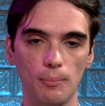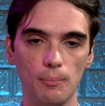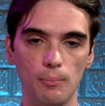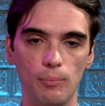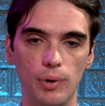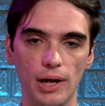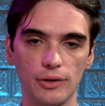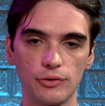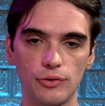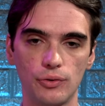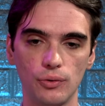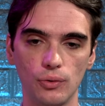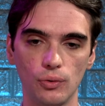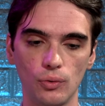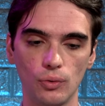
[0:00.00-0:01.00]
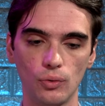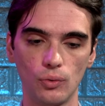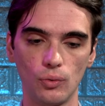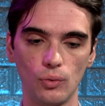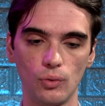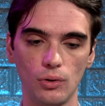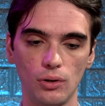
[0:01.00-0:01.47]
But
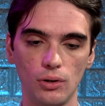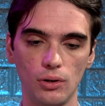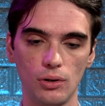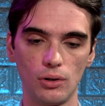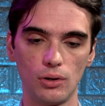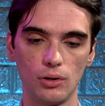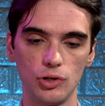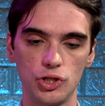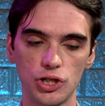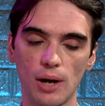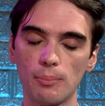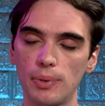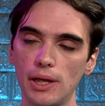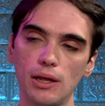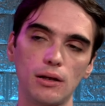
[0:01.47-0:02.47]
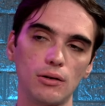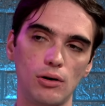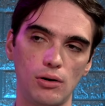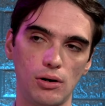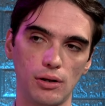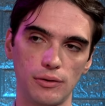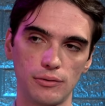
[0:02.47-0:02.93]
to jump in
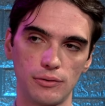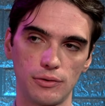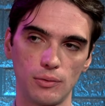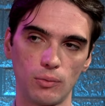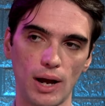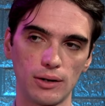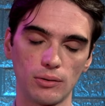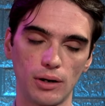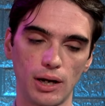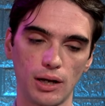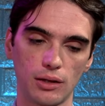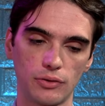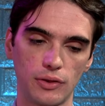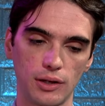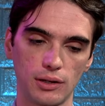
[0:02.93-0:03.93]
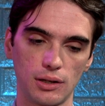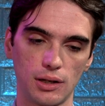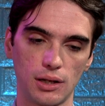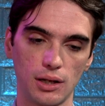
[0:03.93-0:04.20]
on the rhetoric that,